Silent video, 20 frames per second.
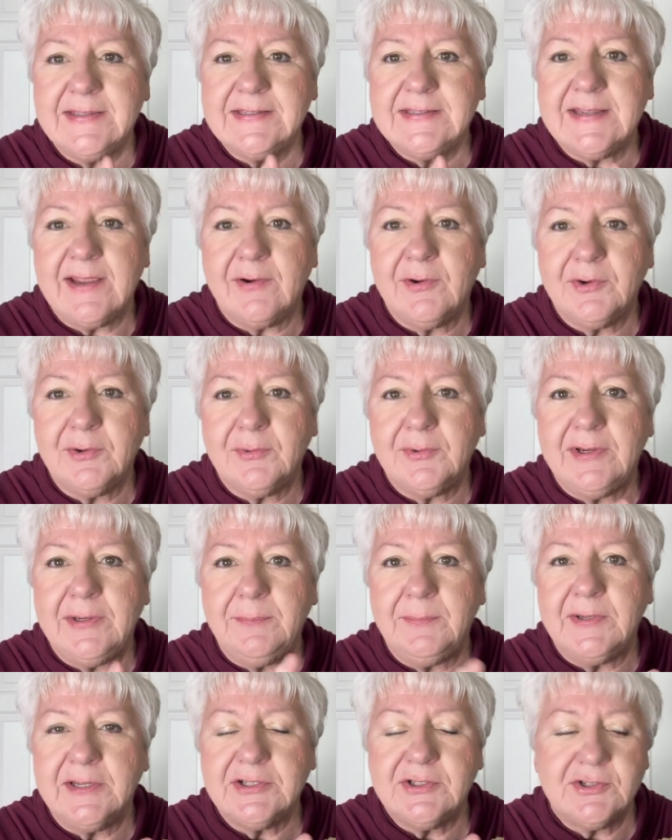the sour
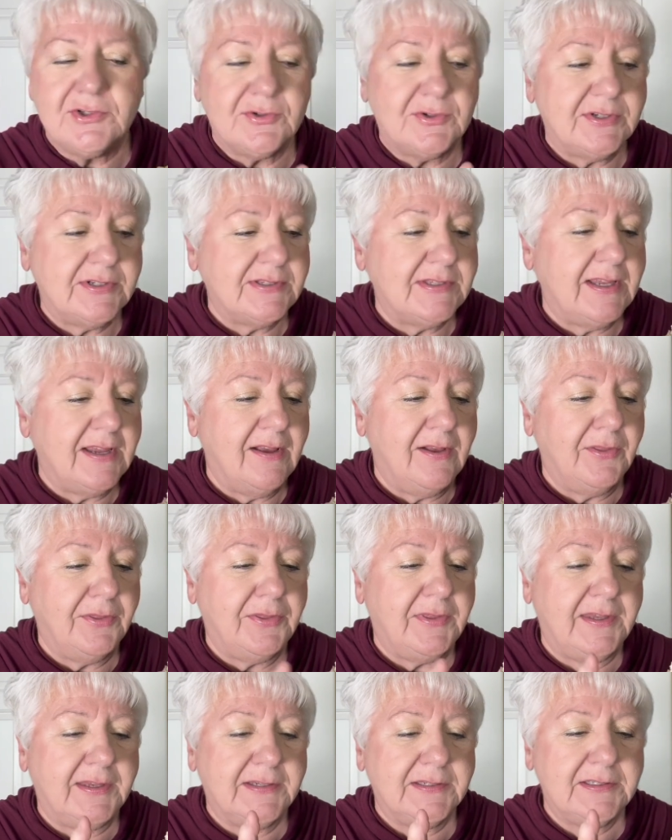cream mixture is the
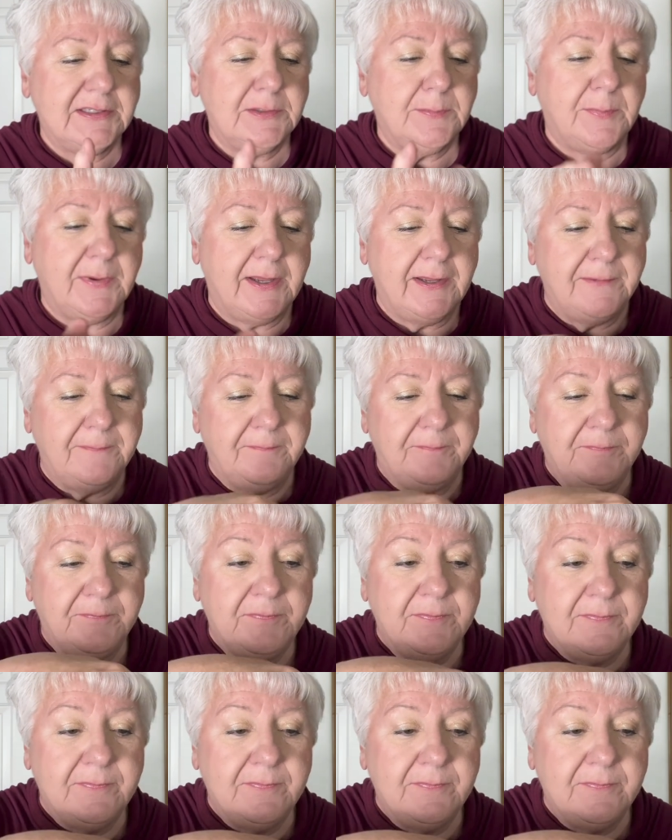healthiest, but